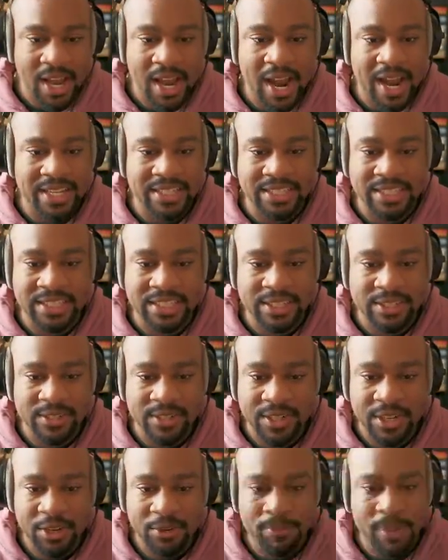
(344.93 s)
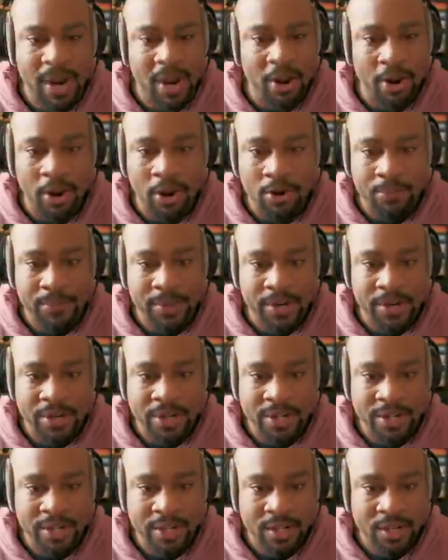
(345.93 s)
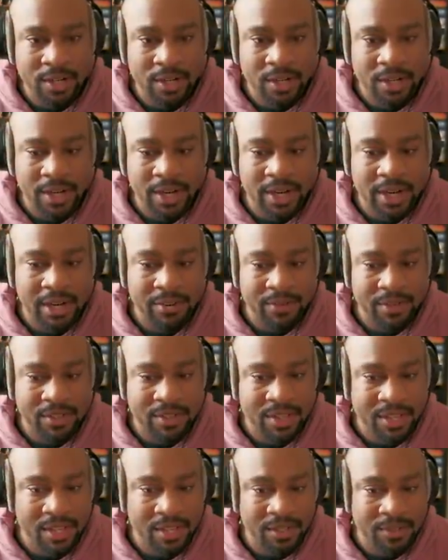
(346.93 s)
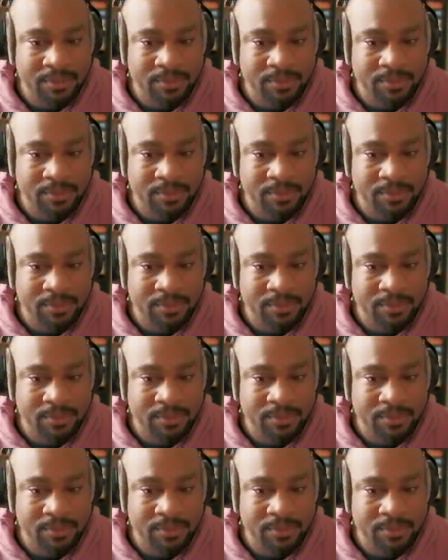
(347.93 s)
I still hear my armor and everything.